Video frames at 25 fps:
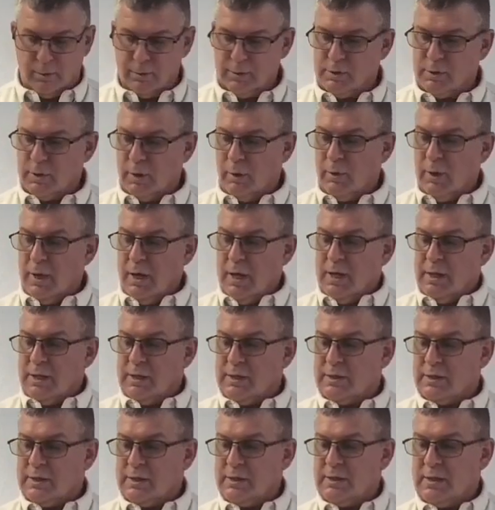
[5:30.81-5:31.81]
And so
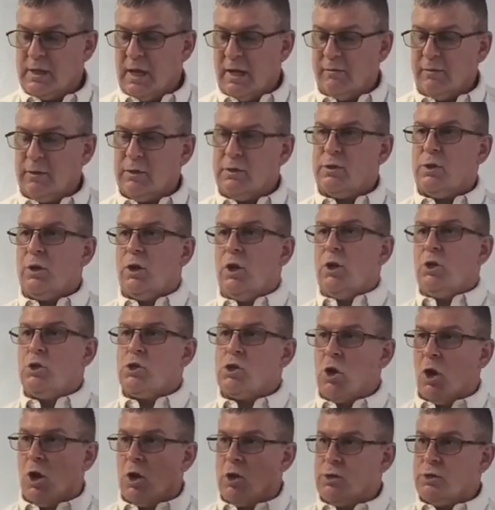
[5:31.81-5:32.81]
this is David's
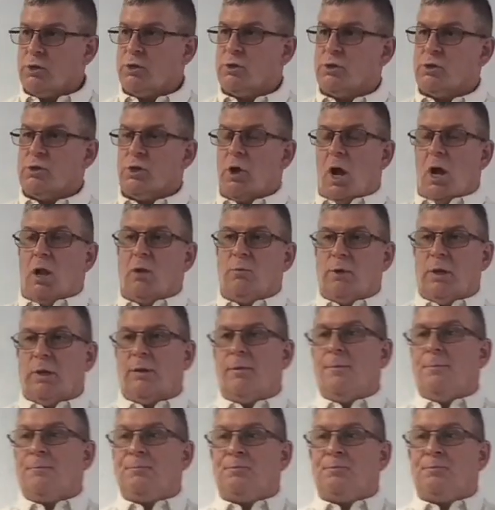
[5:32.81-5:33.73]
charge to Solomon.